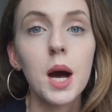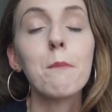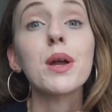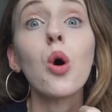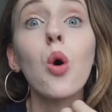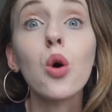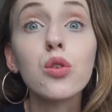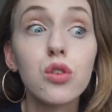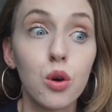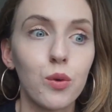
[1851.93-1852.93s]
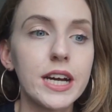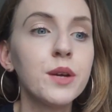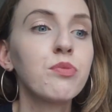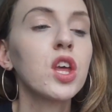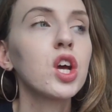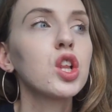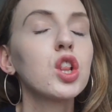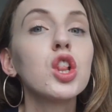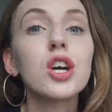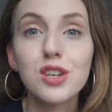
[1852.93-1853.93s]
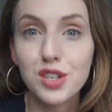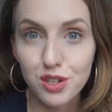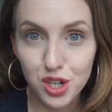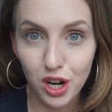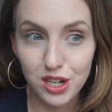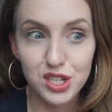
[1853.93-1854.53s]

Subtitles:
but also, right, look to your chart